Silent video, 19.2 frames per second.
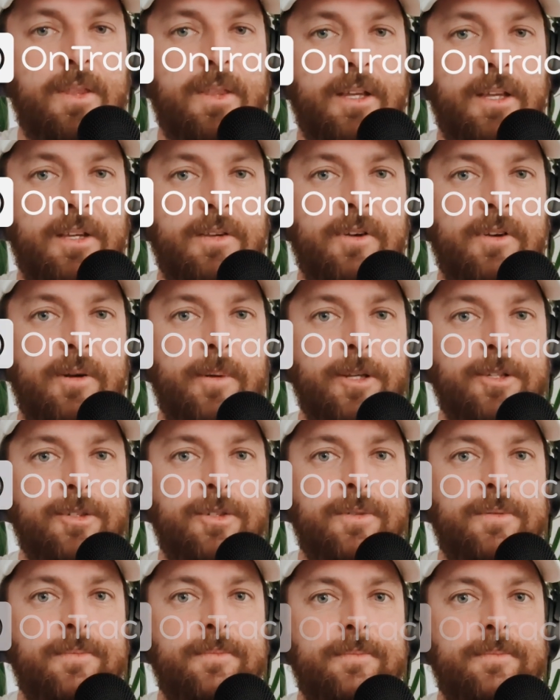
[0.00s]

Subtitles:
Thank you very much.